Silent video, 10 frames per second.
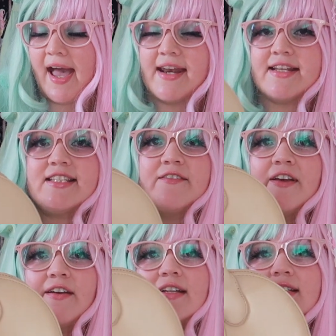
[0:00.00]
and it's
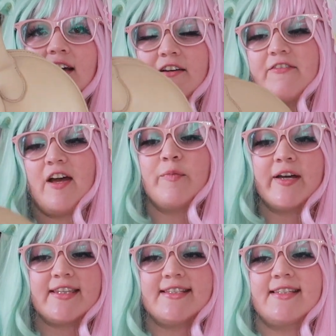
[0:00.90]
very tough. I
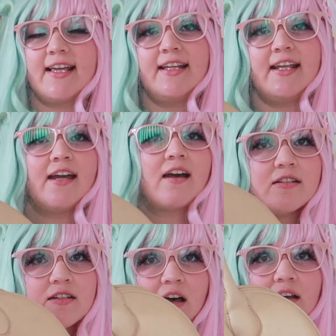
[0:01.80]
bought this
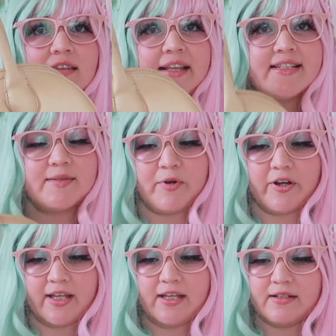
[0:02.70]
secondhand on Lace
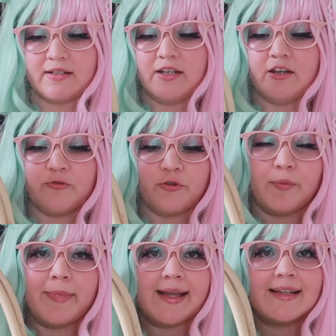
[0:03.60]
Market for
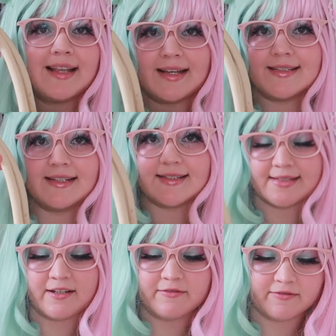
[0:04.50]
my classic
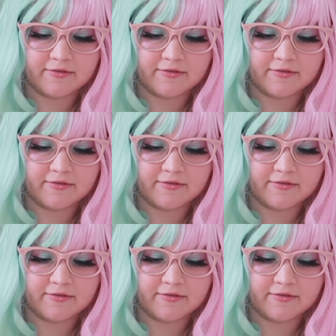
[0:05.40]
stuff.